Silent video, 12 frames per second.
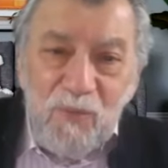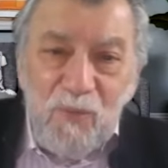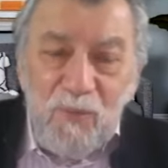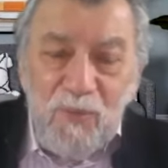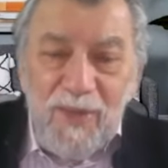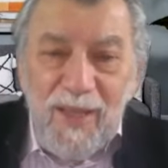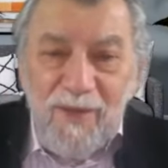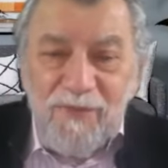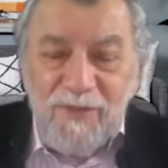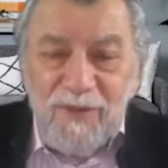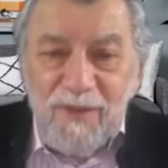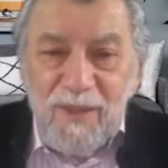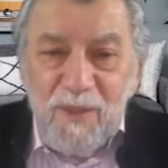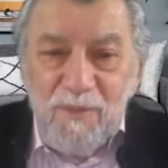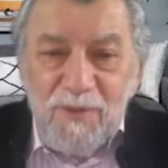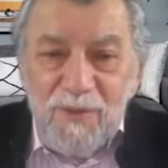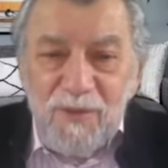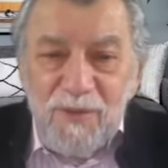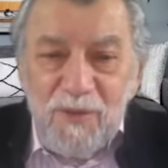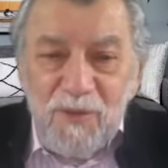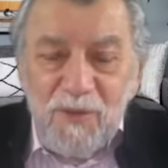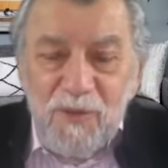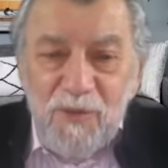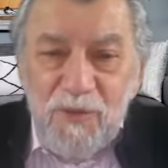We have to come to the
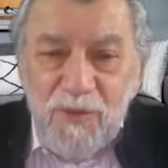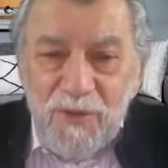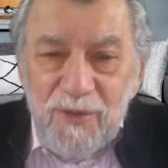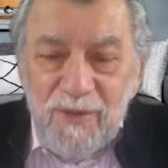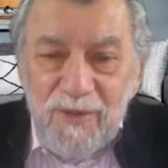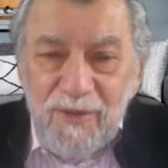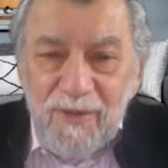conclusion